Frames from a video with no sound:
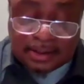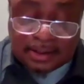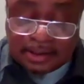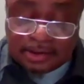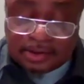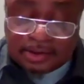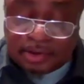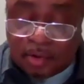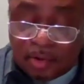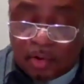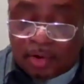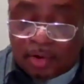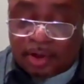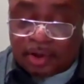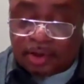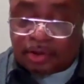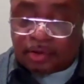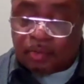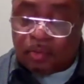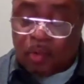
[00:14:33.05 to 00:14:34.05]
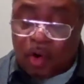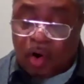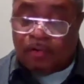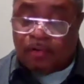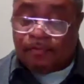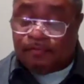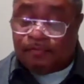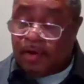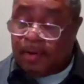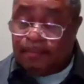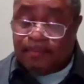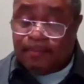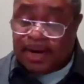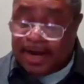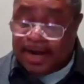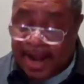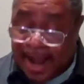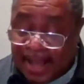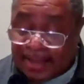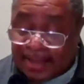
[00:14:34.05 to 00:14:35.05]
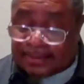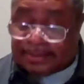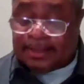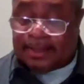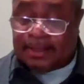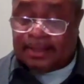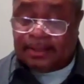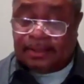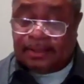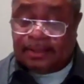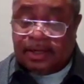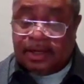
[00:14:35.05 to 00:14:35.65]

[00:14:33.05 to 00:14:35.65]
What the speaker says: These daughters were from Manasseh.